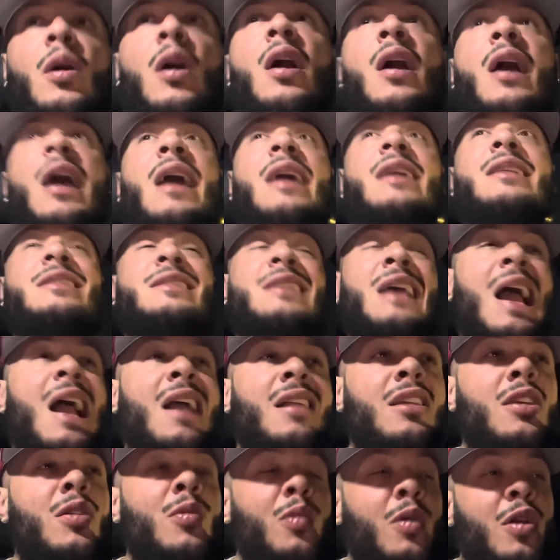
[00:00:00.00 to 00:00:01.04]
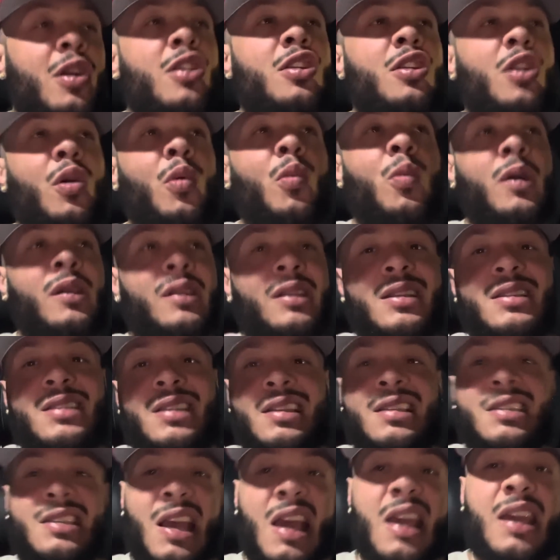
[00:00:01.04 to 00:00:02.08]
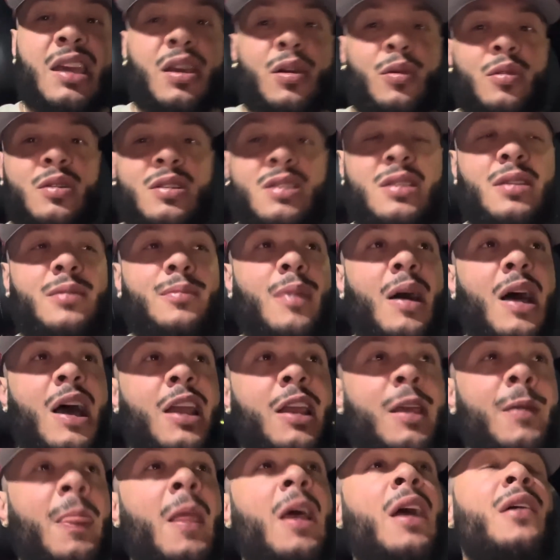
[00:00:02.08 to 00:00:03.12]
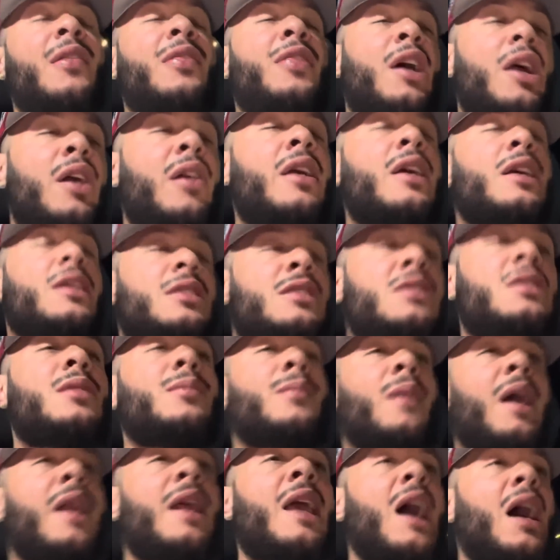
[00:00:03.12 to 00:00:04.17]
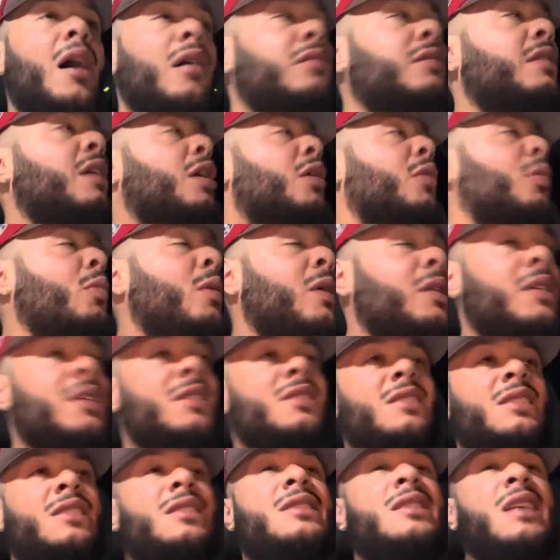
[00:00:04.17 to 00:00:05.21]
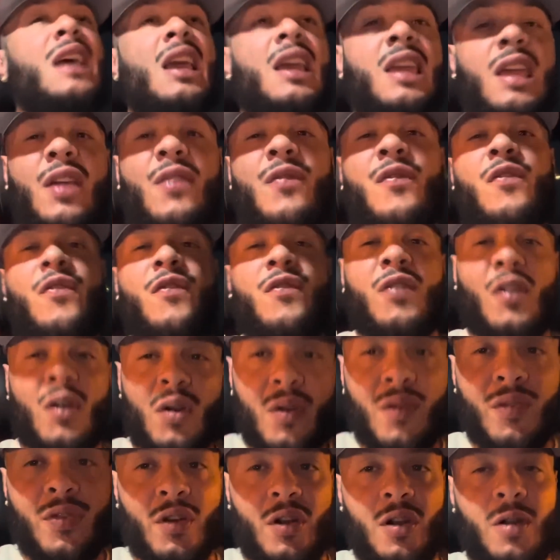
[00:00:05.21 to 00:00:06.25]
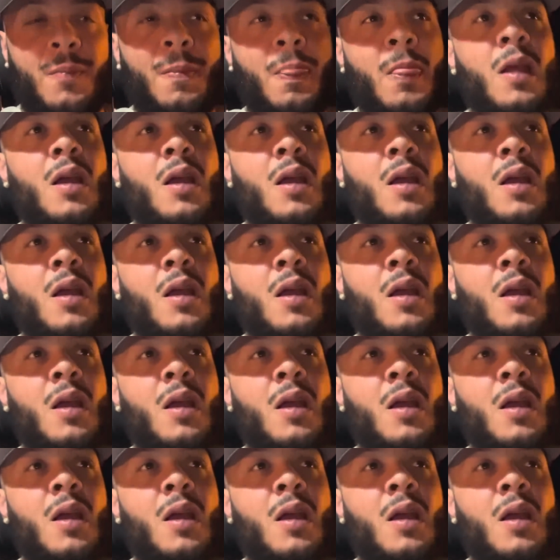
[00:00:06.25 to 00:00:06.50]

exactly where you're willing to take it with somebody. There is somebody out there willing to take it further.